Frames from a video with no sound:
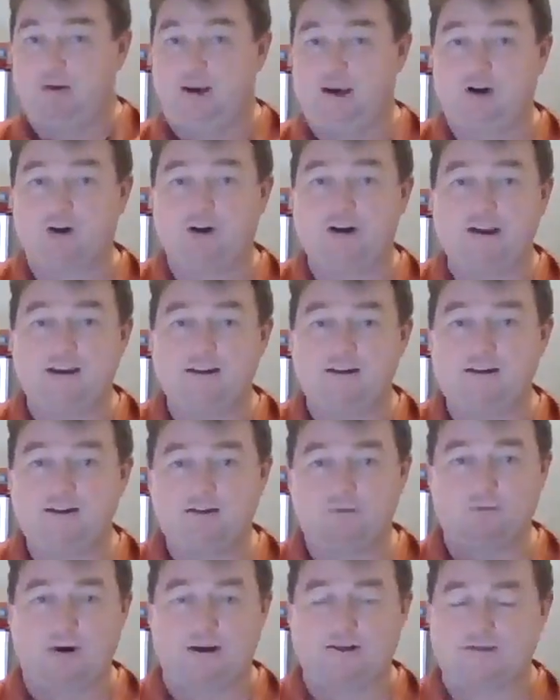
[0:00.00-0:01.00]
period
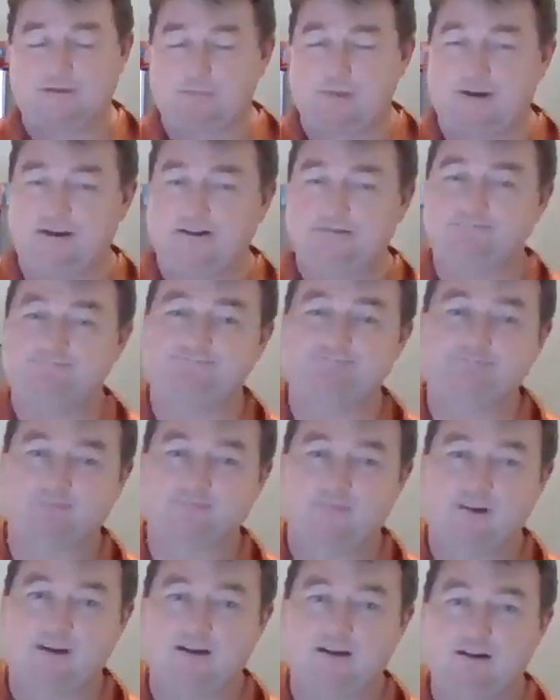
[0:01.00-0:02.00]
recipe
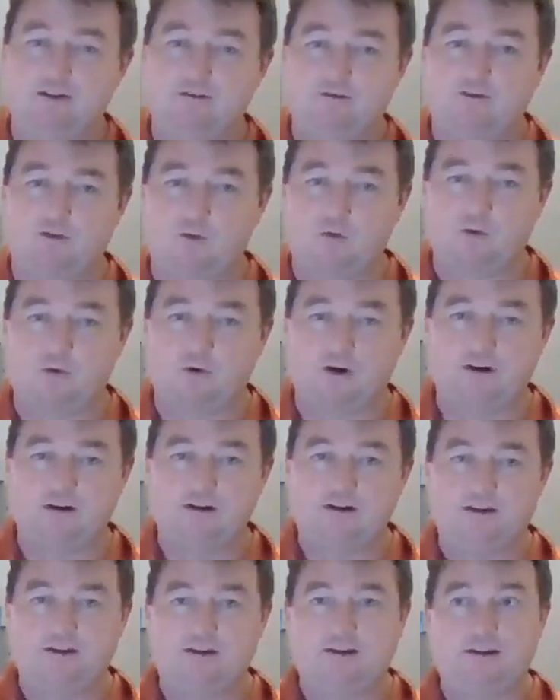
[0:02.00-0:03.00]
for,
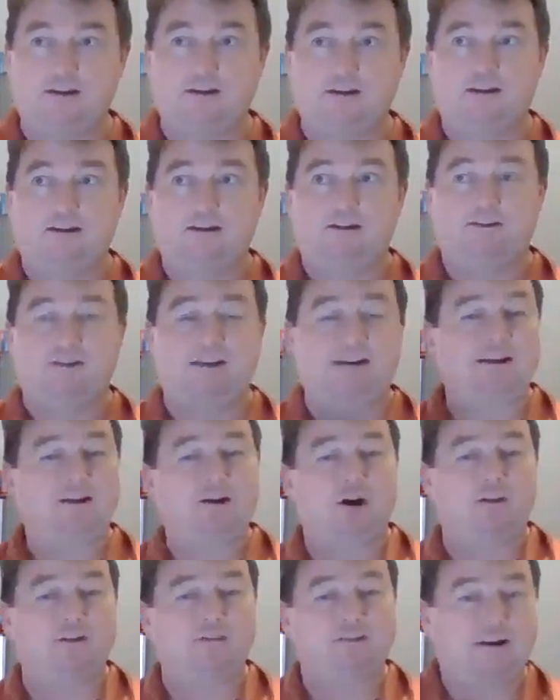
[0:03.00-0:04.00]
they didn't
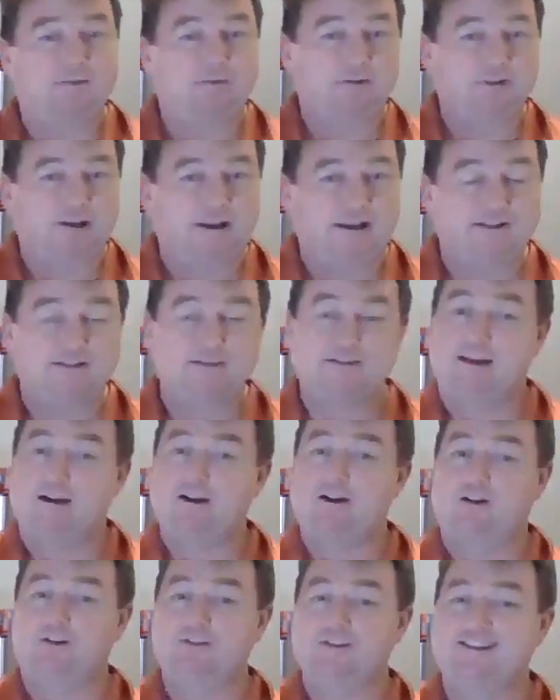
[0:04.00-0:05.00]
call it deviled eggs, they
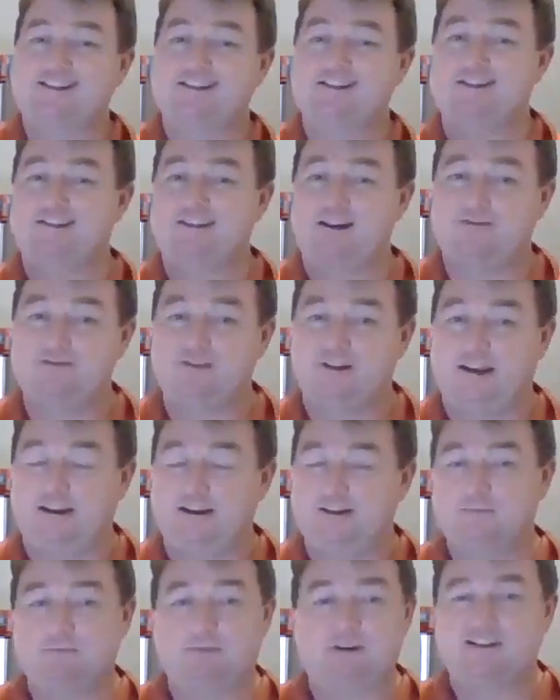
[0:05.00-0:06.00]
called it stuffed
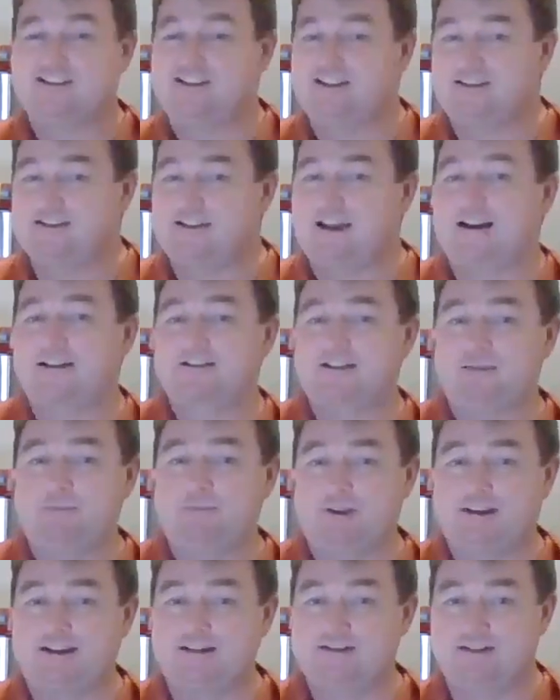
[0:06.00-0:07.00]
eggs, but it's the exact same
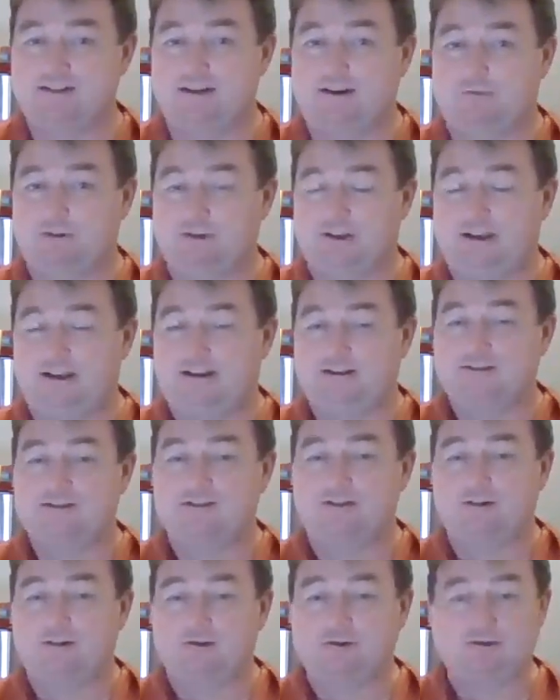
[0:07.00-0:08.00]
thing as deviled eggs.
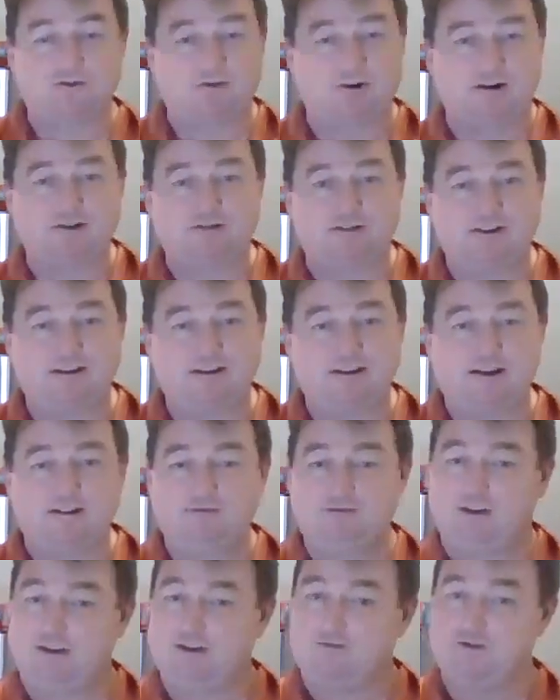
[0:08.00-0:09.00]
So strangely
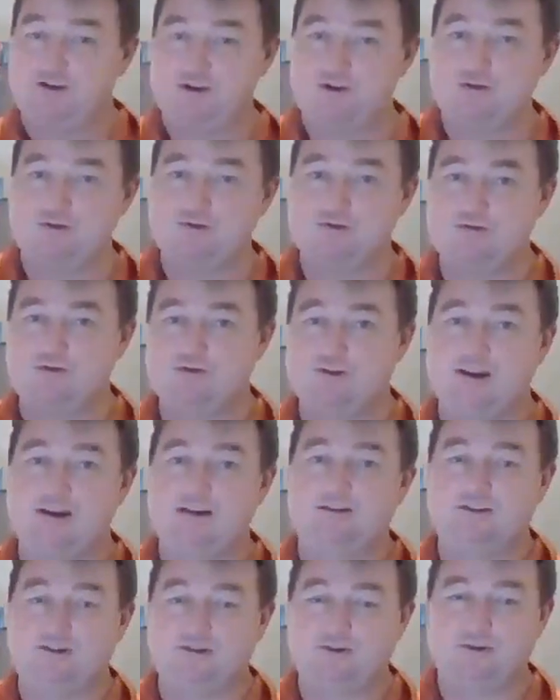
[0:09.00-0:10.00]
enough, if you
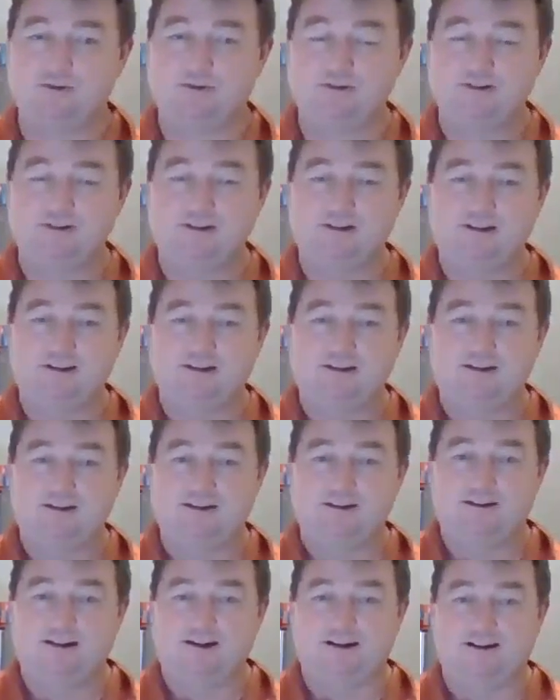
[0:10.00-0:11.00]
can do
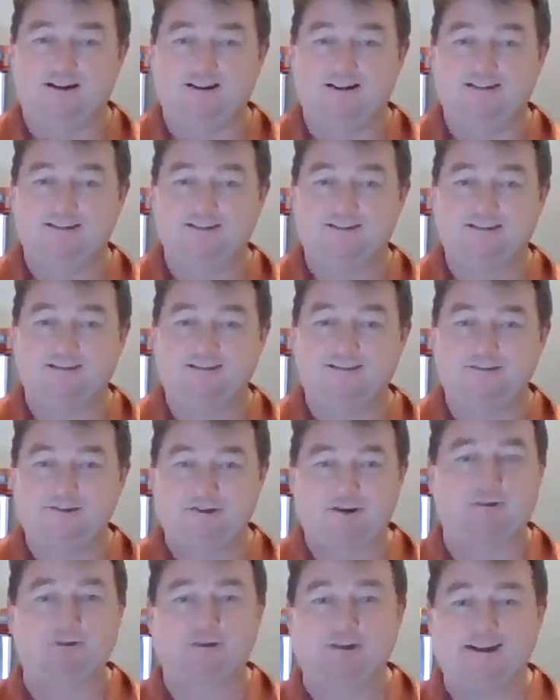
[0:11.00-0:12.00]

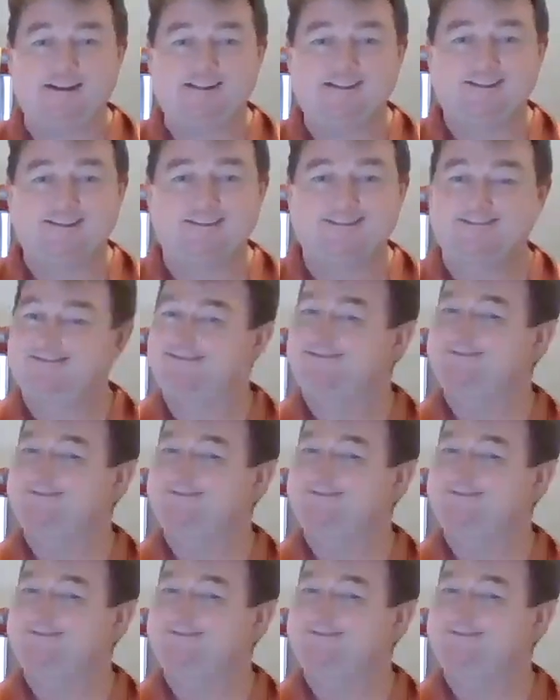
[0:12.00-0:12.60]
deviled eggs